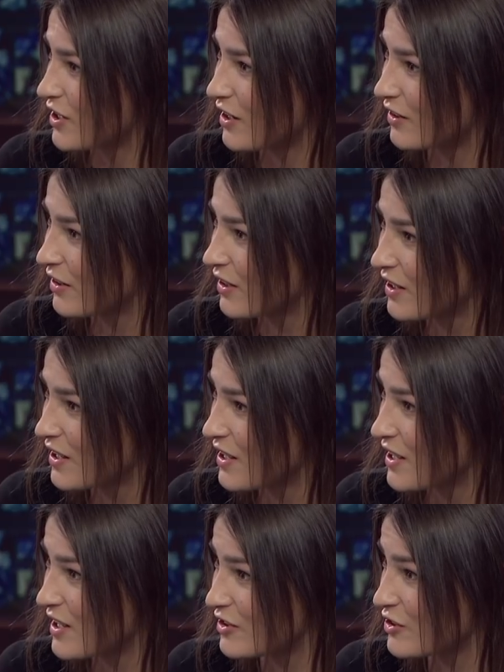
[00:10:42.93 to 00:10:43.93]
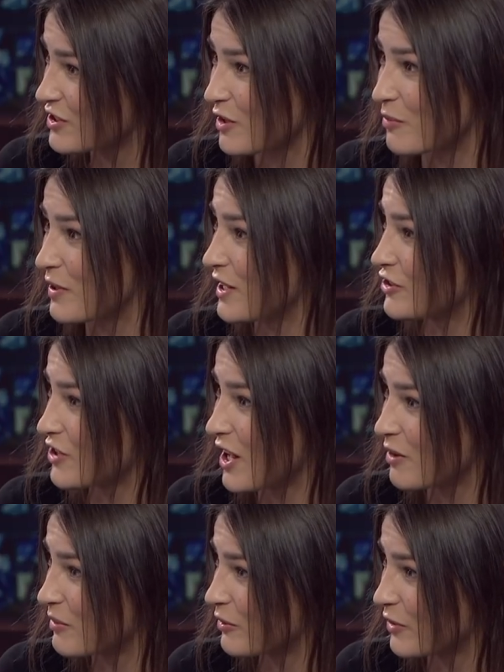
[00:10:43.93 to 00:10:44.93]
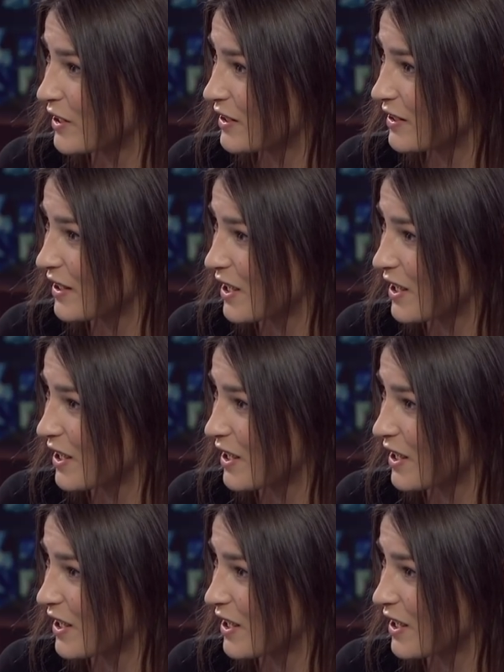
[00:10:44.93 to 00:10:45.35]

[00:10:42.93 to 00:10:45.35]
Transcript: And he's just a complete gentleman, really.